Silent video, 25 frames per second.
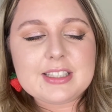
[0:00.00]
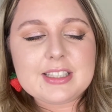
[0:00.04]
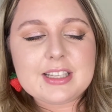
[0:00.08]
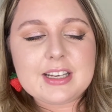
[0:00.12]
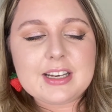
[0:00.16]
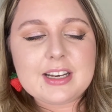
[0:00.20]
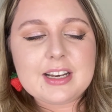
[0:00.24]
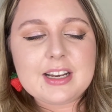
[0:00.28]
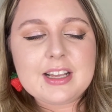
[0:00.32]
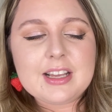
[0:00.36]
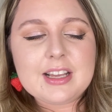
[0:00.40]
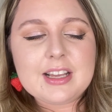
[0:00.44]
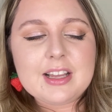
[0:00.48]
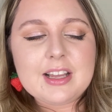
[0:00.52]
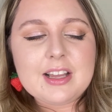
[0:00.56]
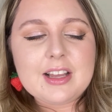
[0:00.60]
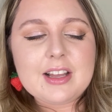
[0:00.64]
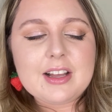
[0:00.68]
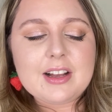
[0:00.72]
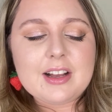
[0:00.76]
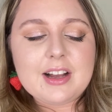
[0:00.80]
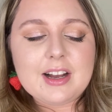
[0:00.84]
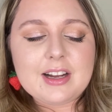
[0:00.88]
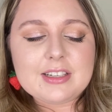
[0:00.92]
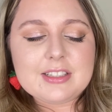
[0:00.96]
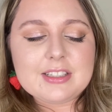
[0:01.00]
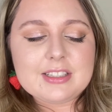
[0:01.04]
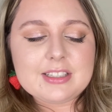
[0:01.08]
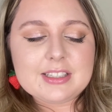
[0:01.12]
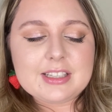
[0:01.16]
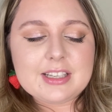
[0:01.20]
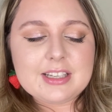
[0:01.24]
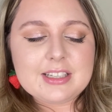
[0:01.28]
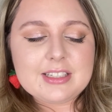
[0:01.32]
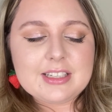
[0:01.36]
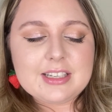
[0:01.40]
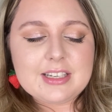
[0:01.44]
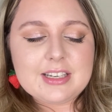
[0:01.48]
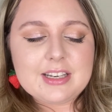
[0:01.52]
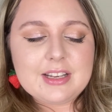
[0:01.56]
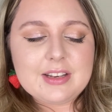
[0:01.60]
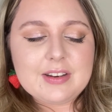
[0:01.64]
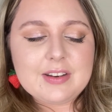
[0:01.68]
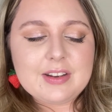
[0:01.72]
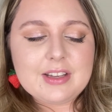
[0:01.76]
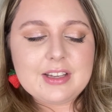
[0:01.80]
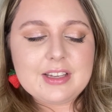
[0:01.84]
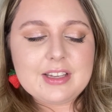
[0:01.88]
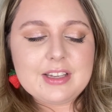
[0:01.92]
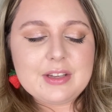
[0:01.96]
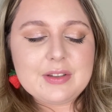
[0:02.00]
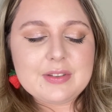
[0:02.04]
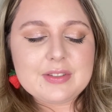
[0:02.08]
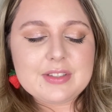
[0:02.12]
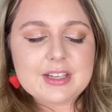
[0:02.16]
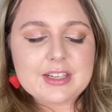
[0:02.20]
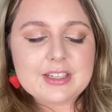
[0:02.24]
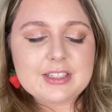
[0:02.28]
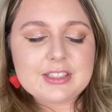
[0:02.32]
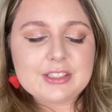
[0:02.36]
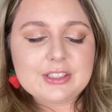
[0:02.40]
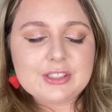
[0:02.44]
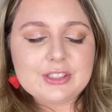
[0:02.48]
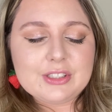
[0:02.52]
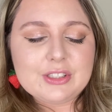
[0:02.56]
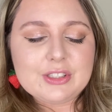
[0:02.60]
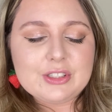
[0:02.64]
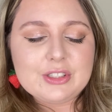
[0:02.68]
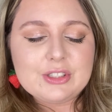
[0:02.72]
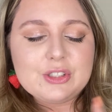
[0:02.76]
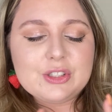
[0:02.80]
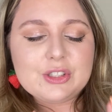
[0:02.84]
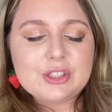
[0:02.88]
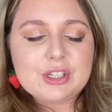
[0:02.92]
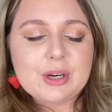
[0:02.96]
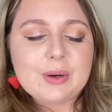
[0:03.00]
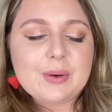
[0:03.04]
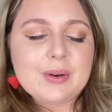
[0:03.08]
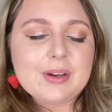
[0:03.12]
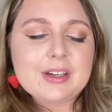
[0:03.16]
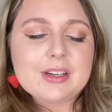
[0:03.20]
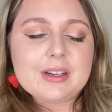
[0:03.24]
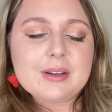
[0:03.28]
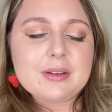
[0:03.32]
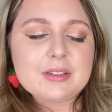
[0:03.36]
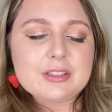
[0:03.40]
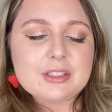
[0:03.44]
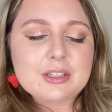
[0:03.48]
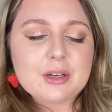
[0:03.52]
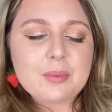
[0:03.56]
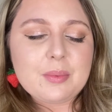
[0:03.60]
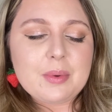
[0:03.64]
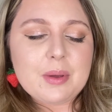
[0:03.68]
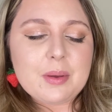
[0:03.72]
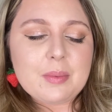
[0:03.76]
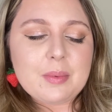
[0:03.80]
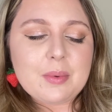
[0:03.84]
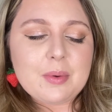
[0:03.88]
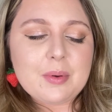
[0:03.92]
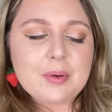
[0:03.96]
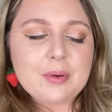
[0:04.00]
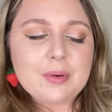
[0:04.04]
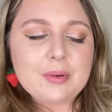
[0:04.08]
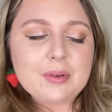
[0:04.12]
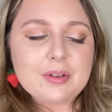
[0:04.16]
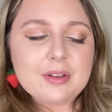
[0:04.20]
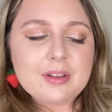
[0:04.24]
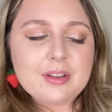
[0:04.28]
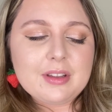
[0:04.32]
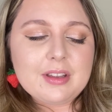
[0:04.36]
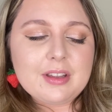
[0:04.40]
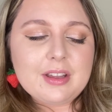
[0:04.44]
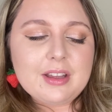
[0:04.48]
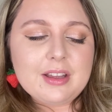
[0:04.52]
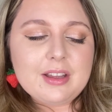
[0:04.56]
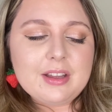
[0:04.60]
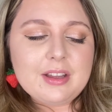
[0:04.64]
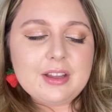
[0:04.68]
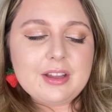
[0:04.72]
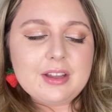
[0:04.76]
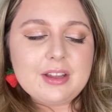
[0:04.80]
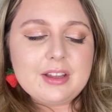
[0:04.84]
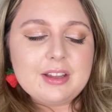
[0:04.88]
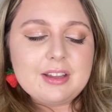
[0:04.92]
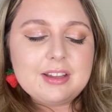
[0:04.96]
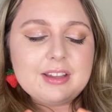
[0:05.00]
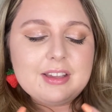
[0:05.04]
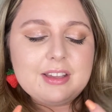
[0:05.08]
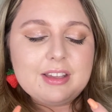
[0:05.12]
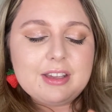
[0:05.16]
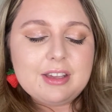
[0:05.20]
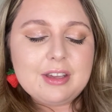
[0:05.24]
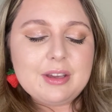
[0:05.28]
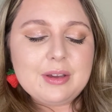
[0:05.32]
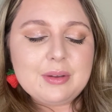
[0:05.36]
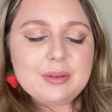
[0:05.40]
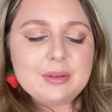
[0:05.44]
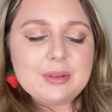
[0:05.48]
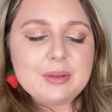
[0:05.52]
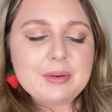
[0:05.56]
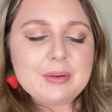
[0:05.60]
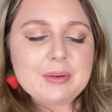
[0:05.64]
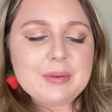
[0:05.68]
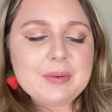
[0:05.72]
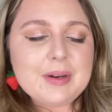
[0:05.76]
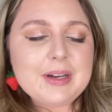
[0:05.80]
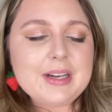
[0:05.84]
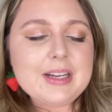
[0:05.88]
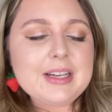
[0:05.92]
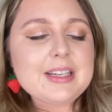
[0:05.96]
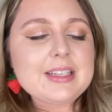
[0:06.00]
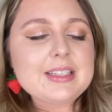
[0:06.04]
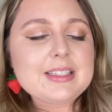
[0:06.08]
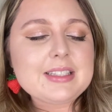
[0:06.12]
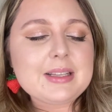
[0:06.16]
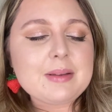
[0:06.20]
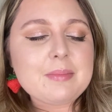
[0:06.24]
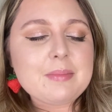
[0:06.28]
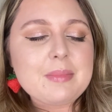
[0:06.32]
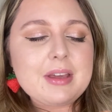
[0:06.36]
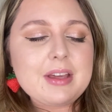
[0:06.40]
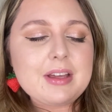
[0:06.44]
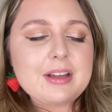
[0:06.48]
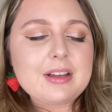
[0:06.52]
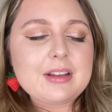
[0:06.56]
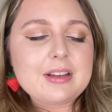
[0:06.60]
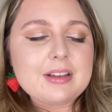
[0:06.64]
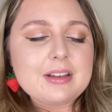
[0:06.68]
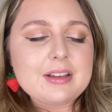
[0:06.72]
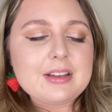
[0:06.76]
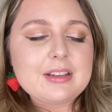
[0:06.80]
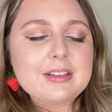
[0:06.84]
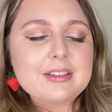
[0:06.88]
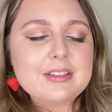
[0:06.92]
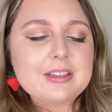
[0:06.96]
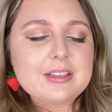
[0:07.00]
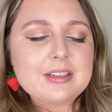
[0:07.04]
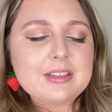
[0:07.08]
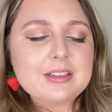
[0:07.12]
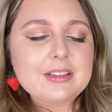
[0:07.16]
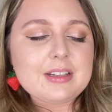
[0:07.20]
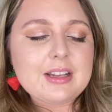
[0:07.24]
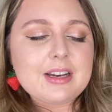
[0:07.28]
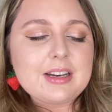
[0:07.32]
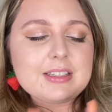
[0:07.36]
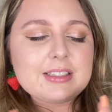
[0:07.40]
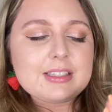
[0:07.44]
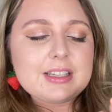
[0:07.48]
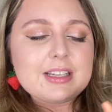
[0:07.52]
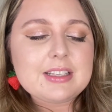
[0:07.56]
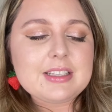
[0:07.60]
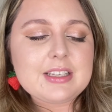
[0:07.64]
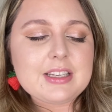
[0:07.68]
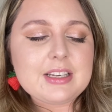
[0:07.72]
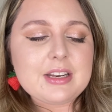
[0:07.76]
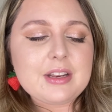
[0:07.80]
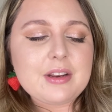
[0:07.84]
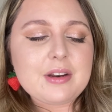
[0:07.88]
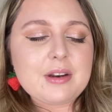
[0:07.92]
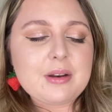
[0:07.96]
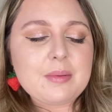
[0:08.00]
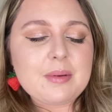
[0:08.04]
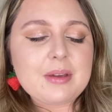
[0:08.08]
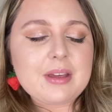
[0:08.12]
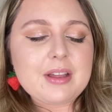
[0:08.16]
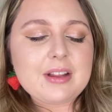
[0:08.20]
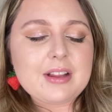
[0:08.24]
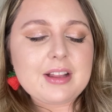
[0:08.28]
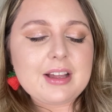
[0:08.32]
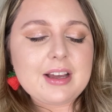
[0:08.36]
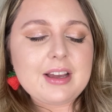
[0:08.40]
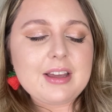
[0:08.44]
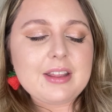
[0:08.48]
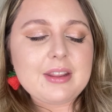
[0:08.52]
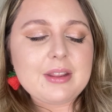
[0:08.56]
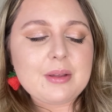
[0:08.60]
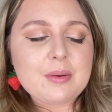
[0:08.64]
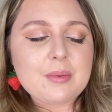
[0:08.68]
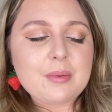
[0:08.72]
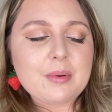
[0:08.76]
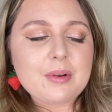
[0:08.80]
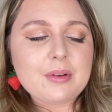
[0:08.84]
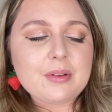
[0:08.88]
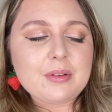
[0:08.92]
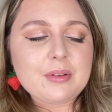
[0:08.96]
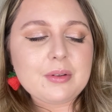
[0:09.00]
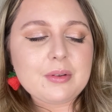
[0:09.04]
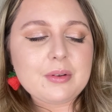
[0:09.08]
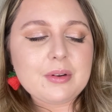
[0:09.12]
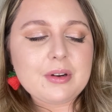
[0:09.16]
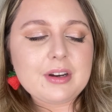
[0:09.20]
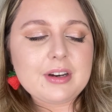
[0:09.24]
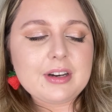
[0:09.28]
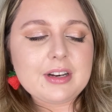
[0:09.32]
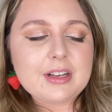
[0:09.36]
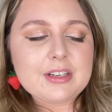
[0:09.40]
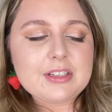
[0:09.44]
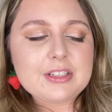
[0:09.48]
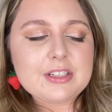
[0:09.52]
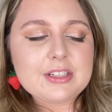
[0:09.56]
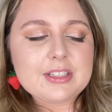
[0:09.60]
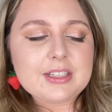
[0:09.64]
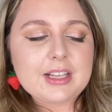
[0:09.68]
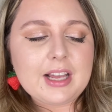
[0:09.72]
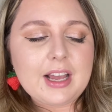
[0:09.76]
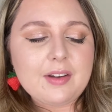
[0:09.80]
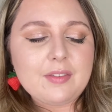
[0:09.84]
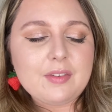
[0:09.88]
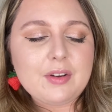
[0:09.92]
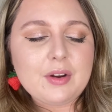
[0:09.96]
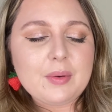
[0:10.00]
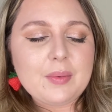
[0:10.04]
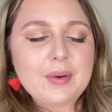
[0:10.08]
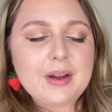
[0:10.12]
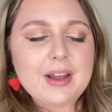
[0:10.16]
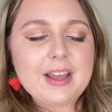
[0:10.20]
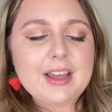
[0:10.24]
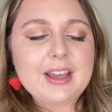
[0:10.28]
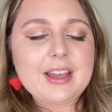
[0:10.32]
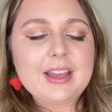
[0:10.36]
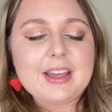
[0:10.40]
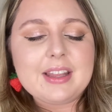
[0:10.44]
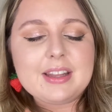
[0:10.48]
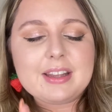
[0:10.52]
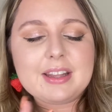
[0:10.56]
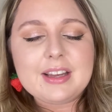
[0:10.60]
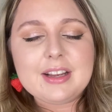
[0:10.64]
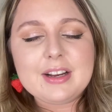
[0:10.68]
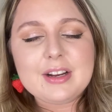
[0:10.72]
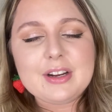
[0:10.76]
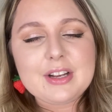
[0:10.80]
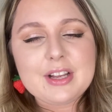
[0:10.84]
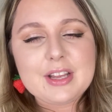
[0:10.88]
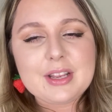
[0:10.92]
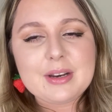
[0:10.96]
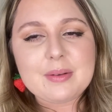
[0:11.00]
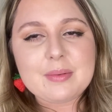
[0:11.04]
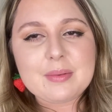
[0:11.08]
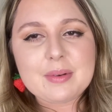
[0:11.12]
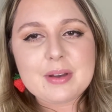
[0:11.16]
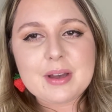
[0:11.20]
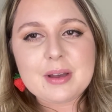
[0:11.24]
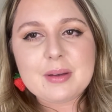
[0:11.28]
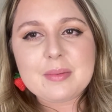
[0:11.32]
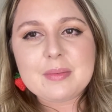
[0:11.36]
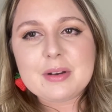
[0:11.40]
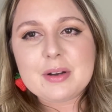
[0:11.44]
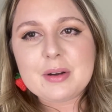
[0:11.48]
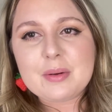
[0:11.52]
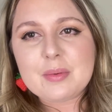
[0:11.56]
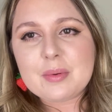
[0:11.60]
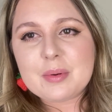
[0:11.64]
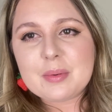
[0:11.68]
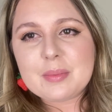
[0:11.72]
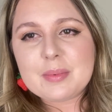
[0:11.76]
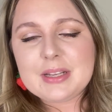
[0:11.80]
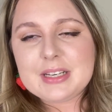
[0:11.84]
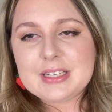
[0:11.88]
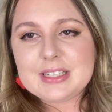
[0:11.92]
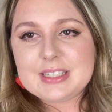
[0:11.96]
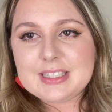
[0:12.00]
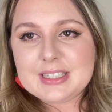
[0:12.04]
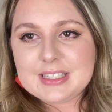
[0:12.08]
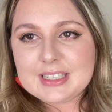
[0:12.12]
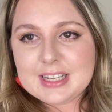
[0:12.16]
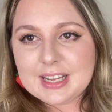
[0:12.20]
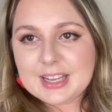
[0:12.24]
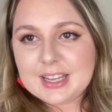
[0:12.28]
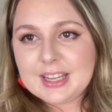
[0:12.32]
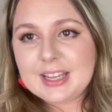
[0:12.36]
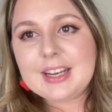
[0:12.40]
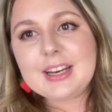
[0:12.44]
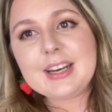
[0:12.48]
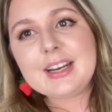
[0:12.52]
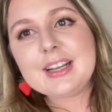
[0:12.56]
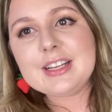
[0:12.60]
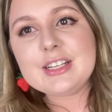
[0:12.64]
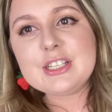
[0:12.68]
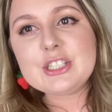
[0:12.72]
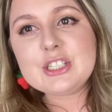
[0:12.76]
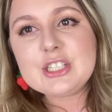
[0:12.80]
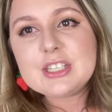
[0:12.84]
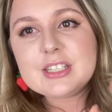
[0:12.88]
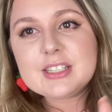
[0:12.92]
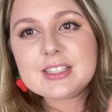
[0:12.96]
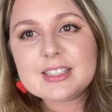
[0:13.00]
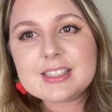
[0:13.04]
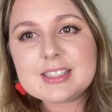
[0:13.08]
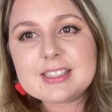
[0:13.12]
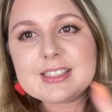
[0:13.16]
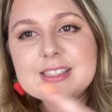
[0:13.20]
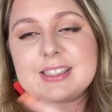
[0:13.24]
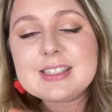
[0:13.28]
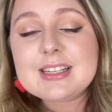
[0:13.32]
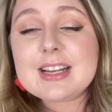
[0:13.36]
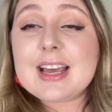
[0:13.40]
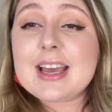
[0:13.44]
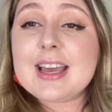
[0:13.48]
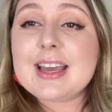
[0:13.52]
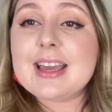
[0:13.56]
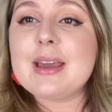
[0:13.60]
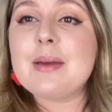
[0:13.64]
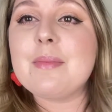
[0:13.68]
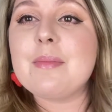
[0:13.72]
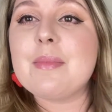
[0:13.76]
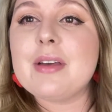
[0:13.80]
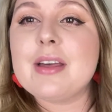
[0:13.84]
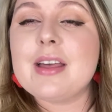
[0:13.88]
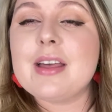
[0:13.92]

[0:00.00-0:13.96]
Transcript: And God, just continue to use us and show people you through us, and let us continue to be a light in the world, Lord, and just have your way and let your kingdom come and your will be done in Jesus' name.